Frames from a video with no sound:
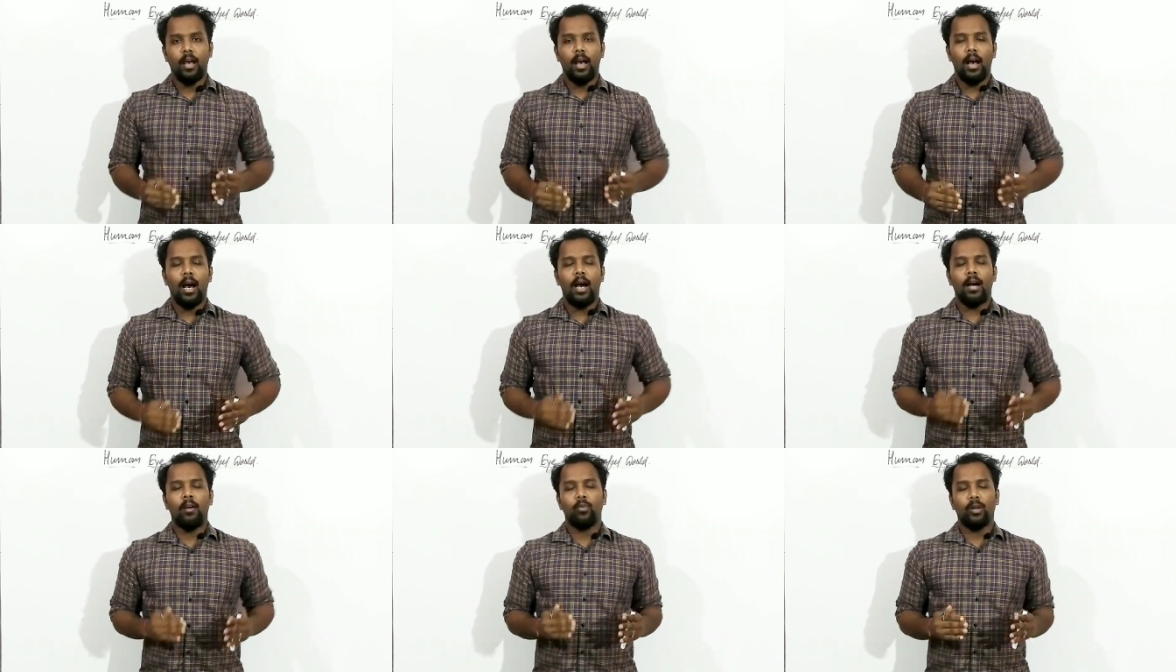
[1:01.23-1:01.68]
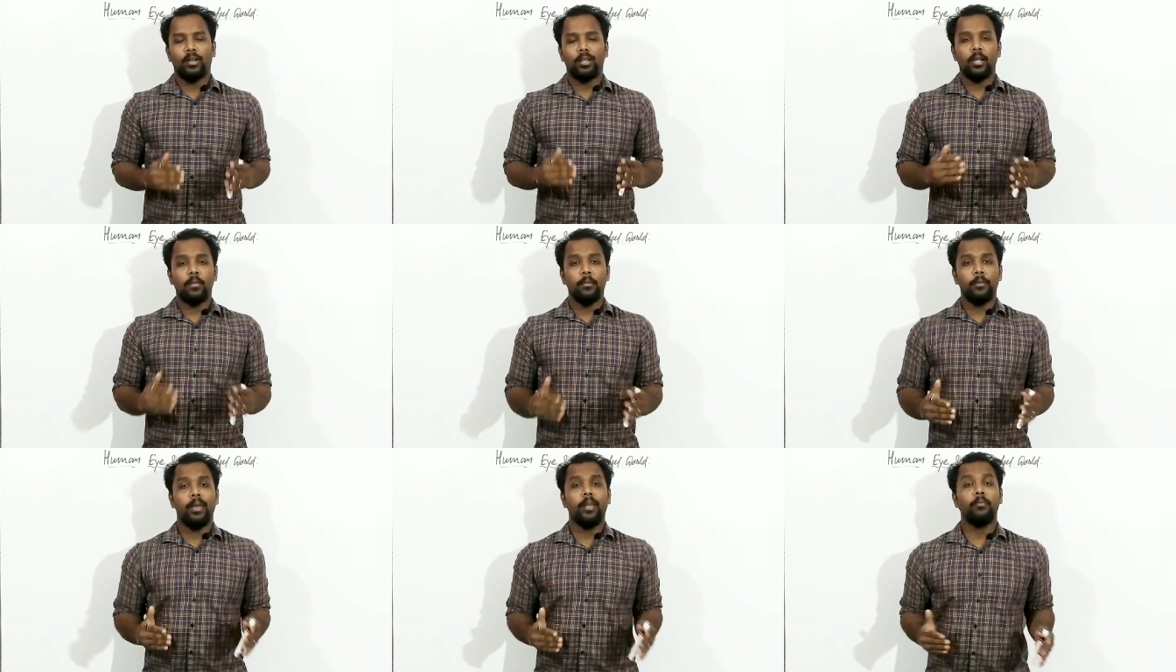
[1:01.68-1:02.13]
What are
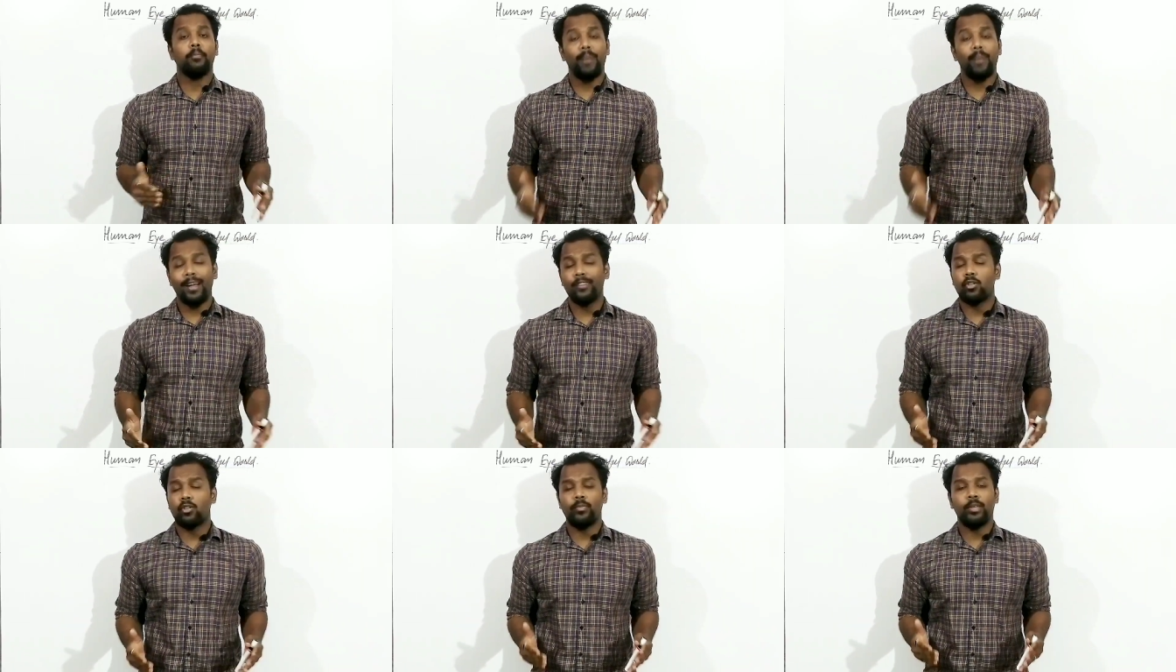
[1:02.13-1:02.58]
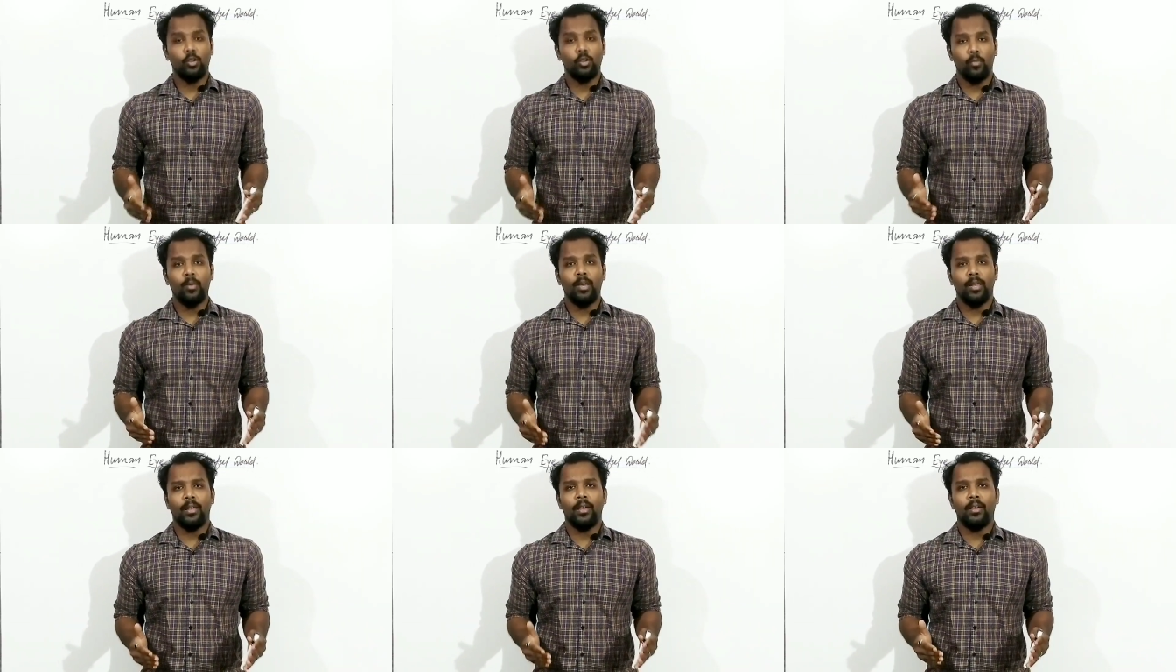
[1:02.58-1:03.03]
the main parts of the
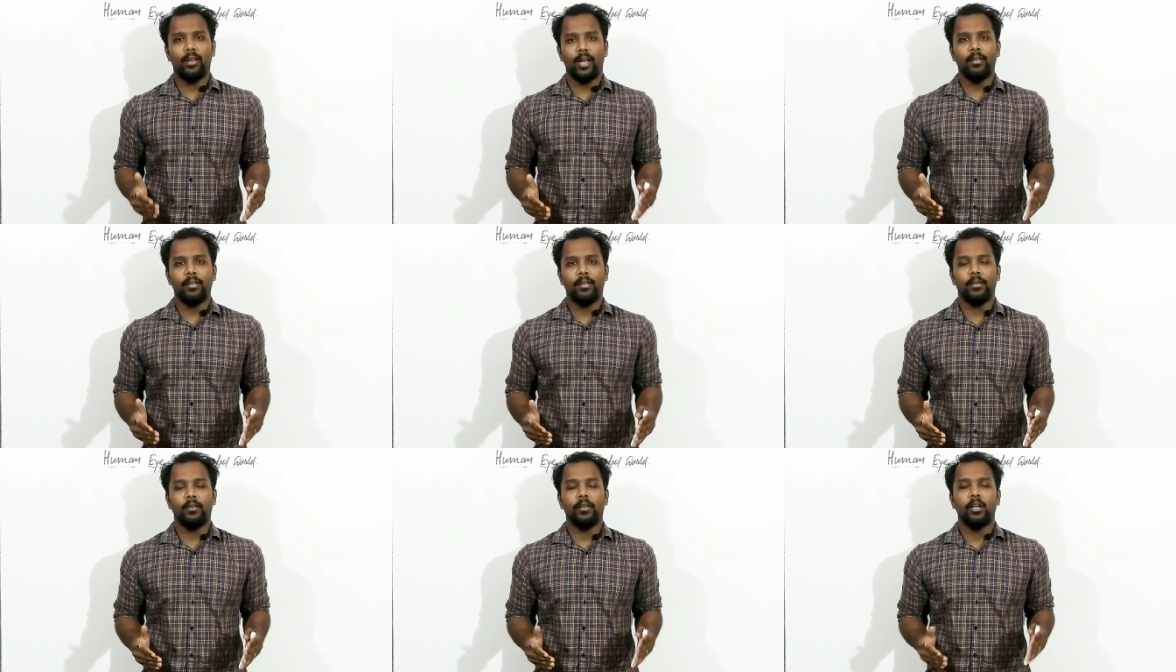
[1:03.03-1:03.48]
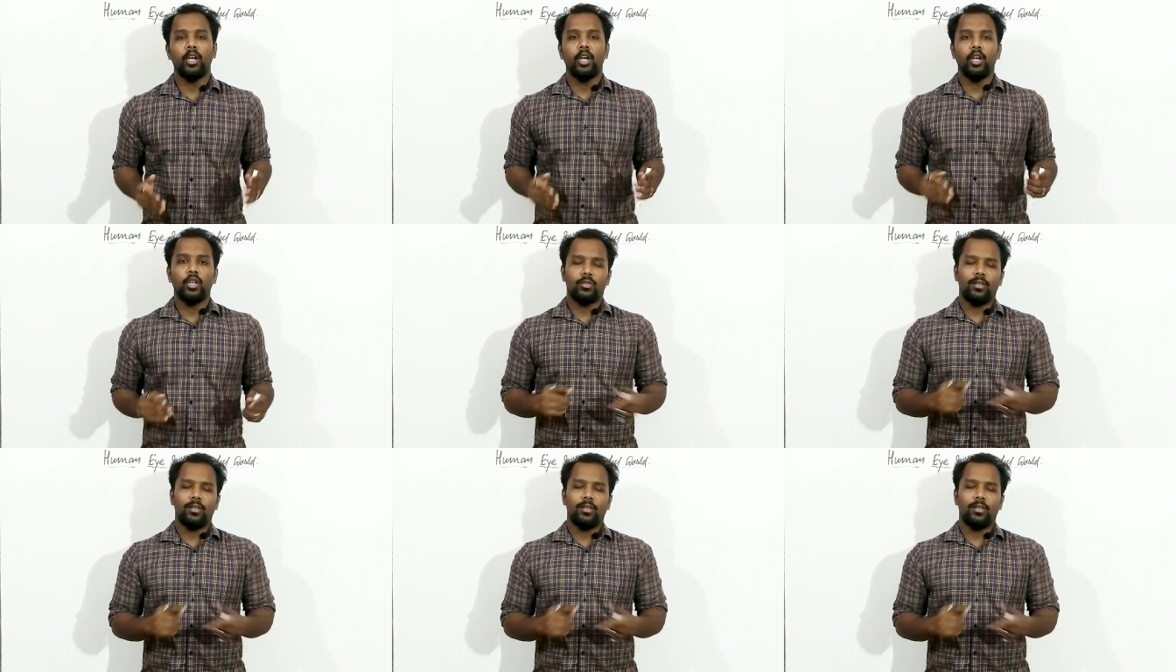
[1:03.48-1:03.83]
human eye? Right now, so